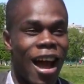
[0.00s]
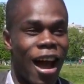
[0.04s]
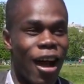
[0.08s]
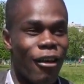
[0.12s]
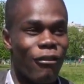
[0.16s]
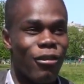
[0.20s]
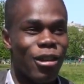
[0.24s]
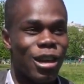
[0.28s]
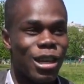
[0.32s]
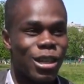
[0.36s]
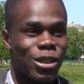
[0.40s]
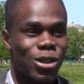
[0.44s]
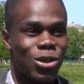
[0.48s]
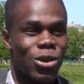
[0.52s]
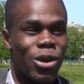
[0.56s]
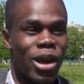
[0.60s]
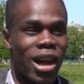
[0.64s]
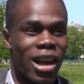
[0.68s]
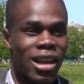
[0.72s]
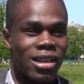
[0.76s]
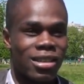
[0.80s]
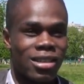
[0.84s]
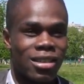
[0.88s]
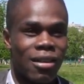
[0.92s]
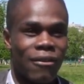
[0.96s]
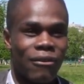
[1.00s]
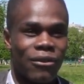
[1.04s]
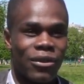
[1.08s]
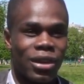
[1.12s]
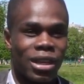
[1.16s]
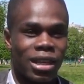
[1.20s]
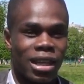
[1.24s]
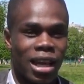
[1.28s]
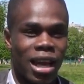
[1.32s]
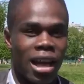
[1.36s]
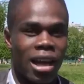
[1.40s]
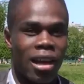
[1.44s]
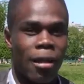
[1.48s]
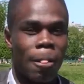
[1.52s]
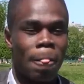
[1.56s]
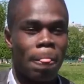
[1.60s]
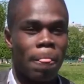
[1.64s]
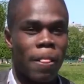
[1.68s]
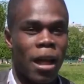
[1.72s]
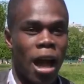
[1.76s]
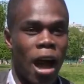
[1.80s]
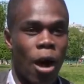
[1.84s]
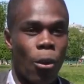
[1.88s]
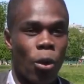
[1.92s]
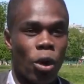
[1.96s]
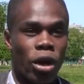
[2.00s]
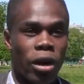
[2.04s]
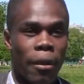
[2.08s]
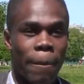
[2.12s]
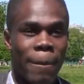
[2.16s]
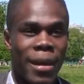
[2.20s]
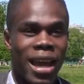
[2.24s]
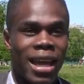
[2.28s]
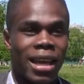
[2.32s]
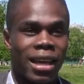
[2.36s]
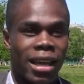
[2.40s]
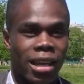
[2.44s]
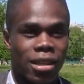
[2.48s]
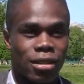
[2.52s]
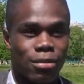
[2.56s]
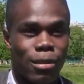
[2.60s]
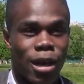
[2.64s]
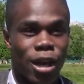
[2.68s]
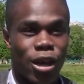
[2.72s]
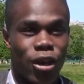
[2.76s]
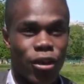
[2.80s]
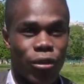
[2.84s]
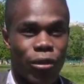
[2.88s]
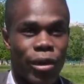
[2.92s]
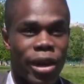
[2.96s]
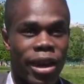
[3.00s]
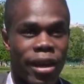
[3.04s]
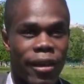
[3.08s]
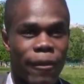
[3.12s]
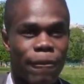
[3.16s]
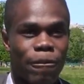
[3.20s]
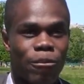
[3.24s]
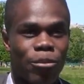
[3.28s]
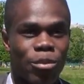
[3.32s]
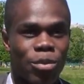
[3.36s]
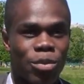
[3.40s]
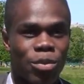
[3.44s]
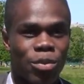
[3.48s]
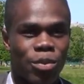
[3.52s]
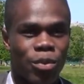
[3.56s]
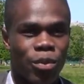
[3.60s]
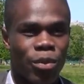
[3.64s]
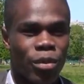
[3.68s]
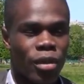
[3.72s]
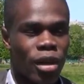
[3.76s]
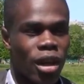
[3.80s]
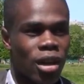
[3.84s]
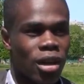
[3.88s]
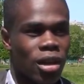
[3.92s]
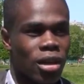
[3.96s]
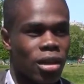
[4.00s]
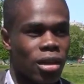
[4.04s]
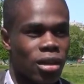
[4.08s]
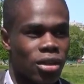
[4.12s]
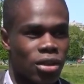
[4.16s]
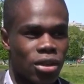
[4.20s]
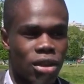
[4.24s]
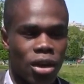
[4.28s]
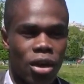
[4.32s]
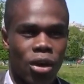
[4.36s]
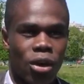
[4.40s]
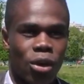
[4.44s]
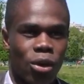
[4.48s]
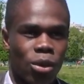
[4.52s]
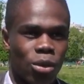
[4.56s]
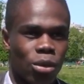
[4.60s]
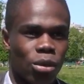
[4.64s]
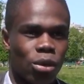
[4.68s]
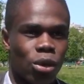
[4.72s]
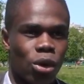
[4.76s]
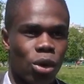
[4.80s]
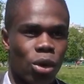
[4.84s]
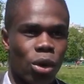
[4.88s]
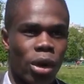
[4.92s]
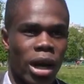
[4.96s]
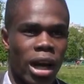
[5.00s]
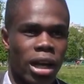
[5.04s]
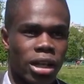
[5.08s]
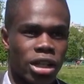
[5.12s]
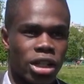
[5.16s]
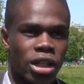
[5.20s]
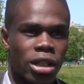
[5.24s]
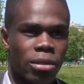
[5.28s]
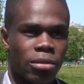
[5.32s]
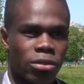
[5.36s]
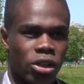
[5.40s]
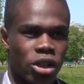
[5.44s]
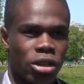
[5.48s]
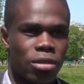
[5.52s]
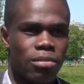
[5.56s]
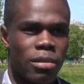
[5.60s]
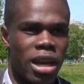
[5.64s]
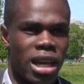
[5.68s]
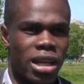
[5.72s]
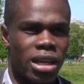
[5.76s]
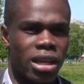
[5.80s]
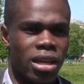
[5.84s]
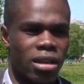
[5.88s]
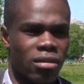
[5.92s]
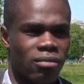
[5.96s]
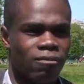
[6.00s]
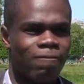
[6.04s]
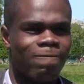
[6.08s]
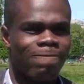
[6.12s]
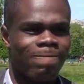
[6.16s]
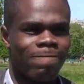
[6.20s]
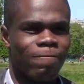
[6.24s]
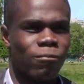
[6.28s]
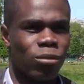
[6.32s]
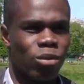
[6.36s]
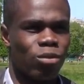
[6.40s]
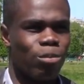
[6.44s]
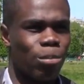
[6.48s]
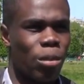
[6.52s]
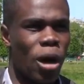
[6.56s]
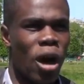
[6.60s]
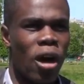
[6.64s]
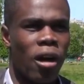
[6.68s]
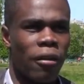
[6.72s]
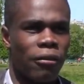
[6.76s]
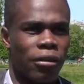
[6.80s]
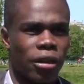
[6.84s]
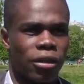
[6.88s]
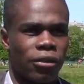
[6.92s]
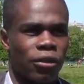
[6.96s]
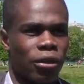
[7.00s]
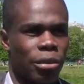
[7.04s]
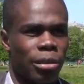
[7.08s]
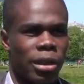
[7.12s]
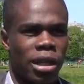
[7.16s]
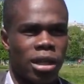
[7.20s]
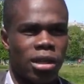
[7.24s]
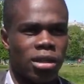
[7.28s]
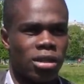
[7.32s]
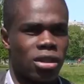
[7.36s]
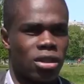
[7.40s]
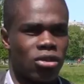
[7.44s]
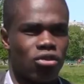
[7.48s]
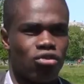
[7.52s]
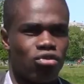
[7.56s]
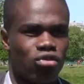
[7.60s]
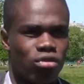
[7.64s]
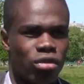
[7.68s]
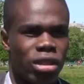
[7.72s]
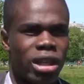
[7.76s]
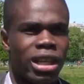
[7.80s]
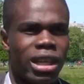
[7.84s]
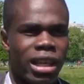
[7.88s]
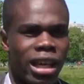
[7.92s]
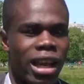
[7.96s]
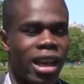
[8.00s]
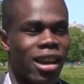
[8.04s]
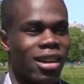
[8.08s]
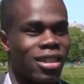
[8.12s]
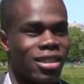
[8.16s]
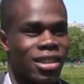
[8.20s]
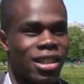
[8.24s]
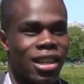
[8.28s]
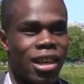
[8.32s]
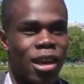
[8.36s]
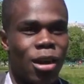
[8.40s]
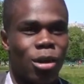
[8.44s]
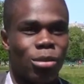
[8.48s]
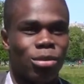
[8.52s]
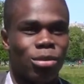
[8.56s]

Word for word: I really saw it as something that I want to make as my career. So law actually just made it perfect for me. Just really interesting.